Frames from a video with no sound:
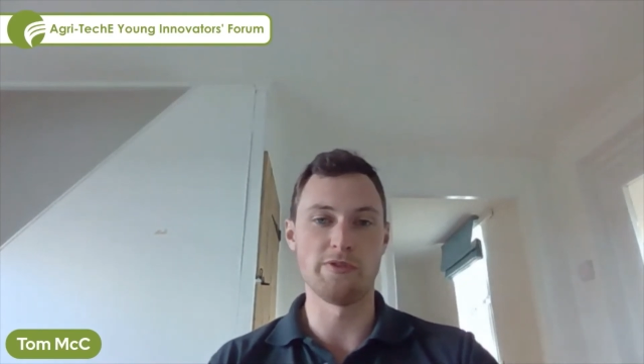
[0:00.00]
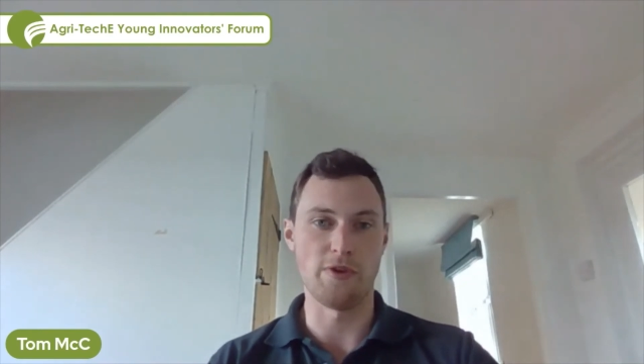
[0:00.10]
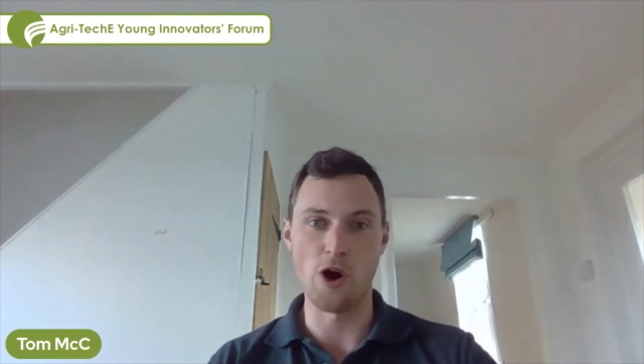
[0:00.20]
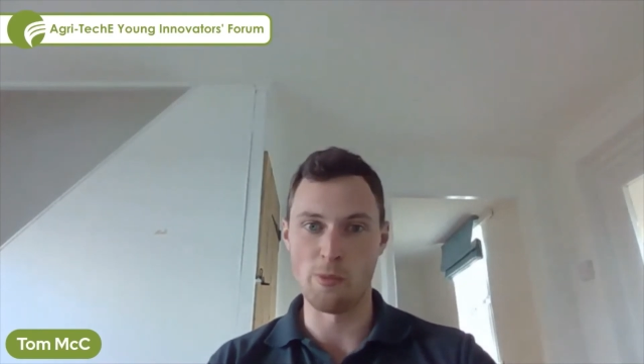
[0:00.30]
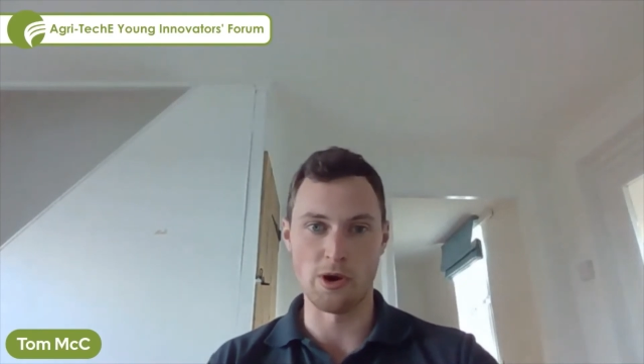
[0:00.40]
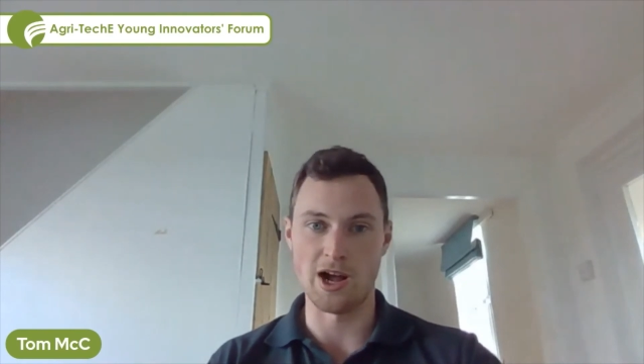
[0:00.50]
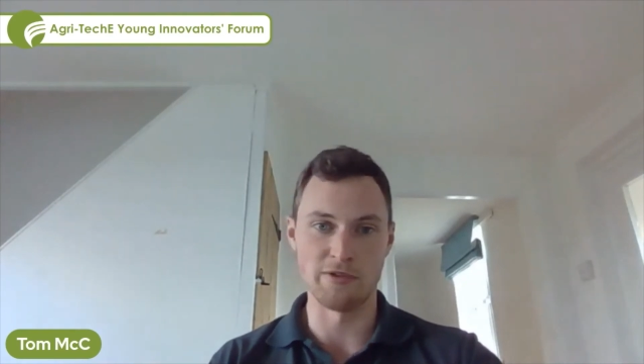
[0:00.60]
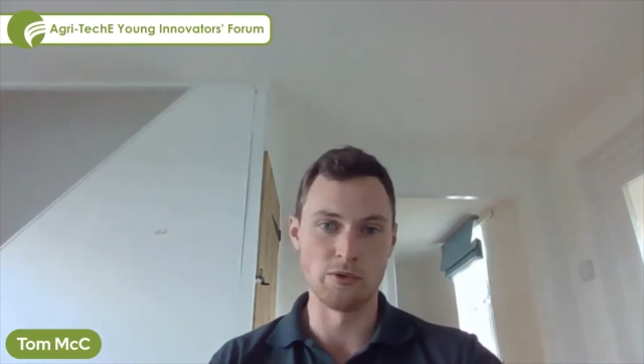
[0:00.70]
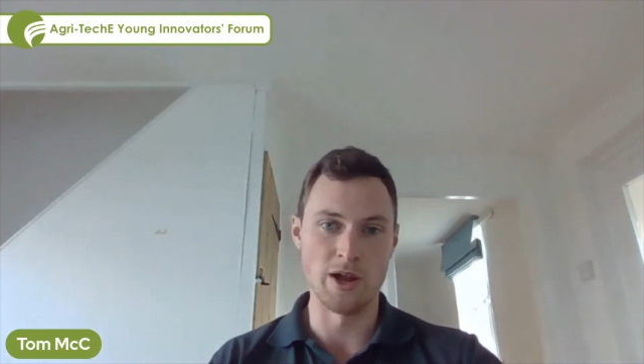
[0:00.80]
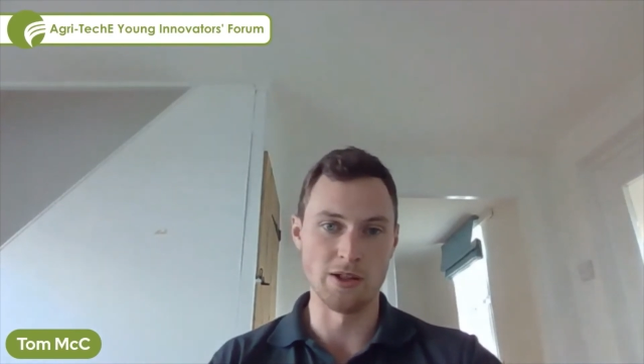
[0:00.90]
on a farm or
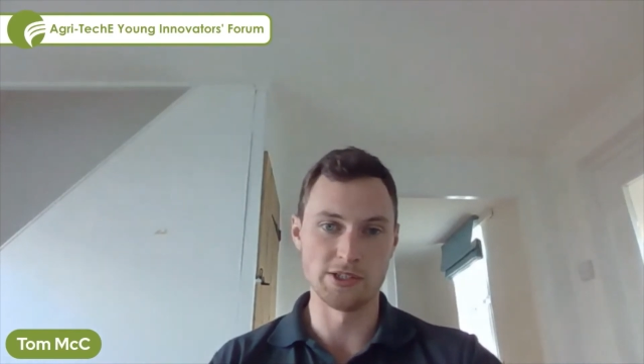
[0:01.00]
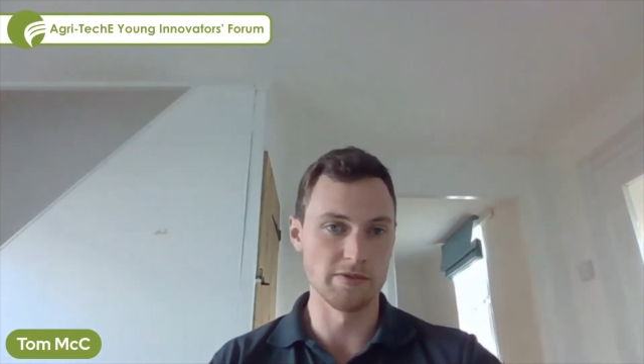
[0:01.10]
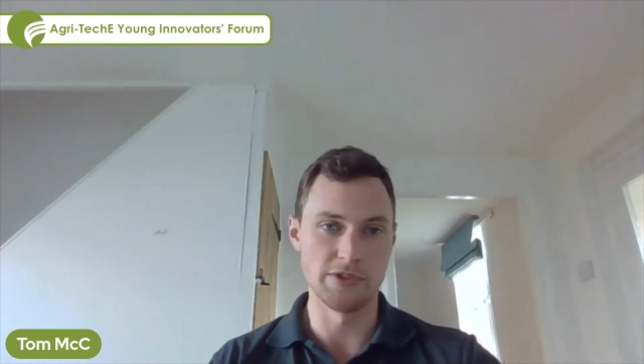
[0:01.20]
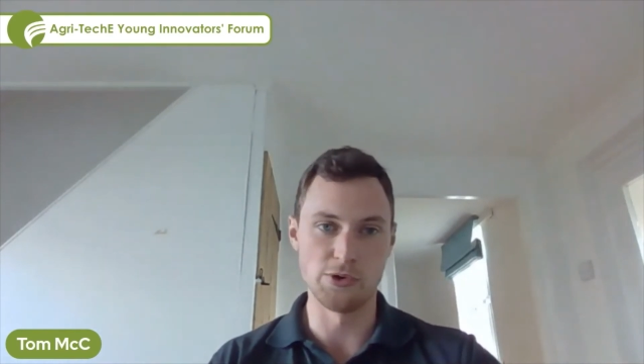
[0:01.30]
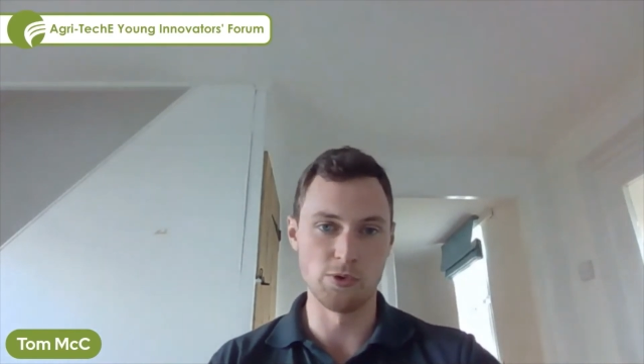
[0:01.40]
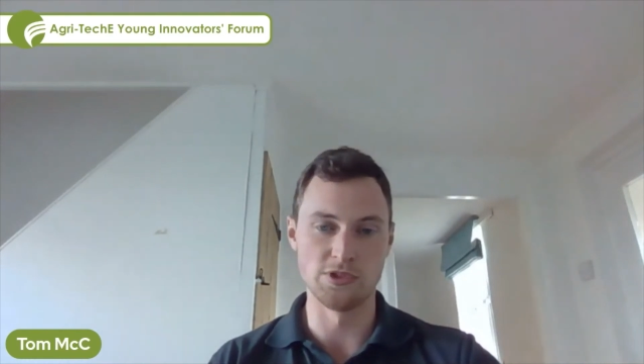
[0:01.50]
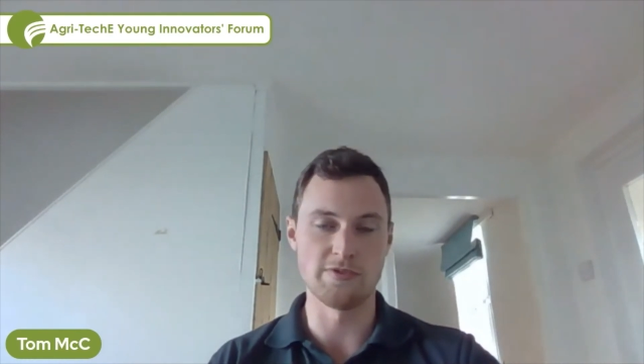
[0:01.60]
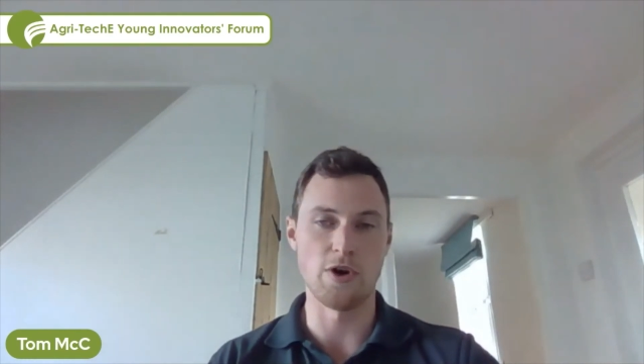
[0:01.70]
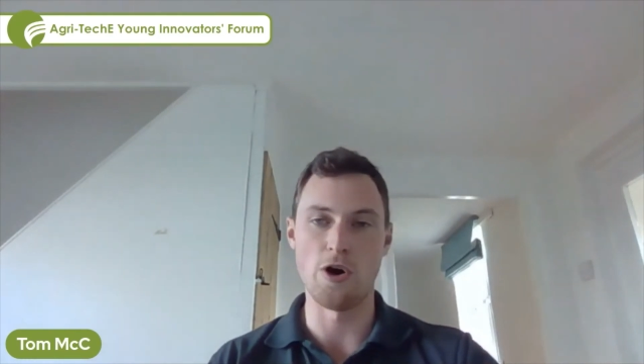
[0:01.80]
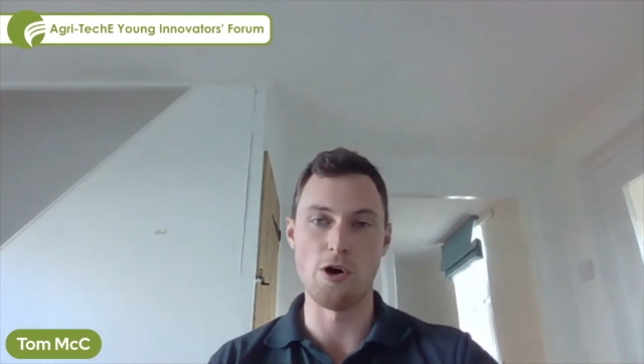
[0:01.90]
have a relative that owns
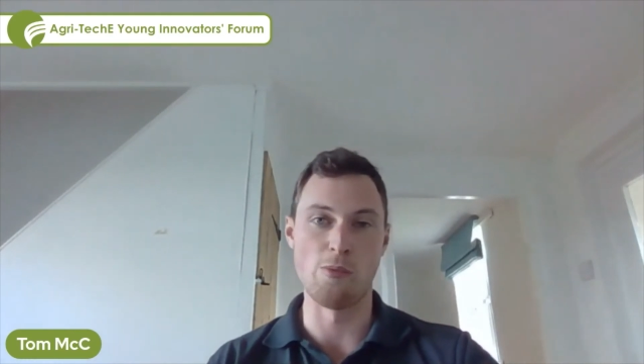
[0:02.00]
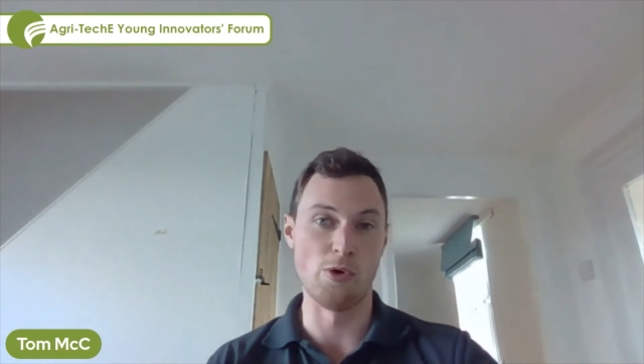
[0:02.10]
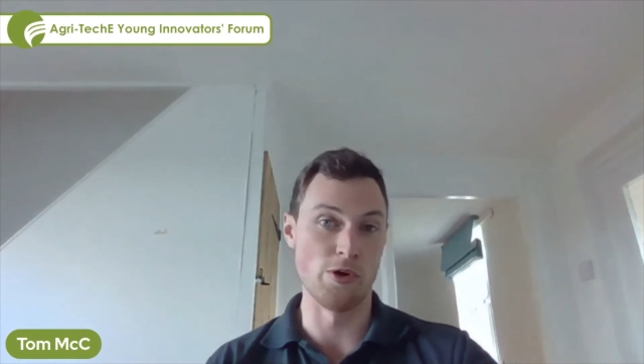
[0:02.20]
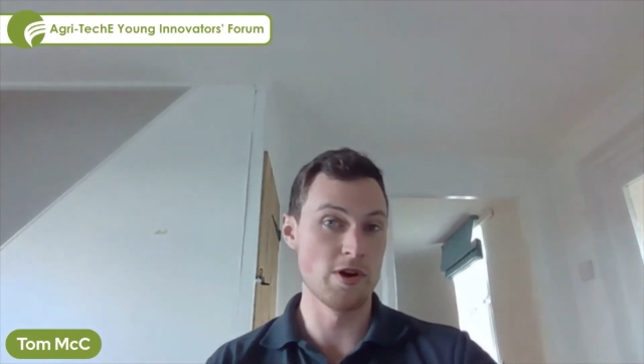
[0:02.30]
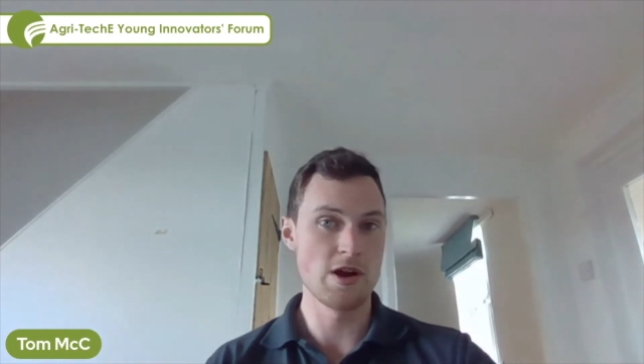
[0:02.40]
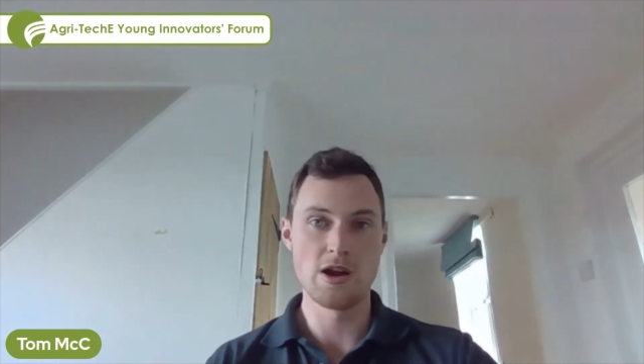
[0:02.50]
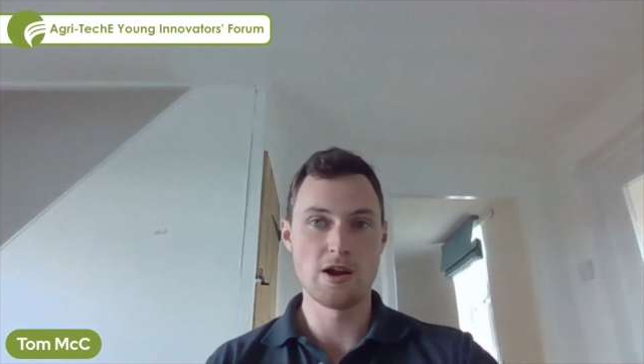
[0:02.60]
a farm, or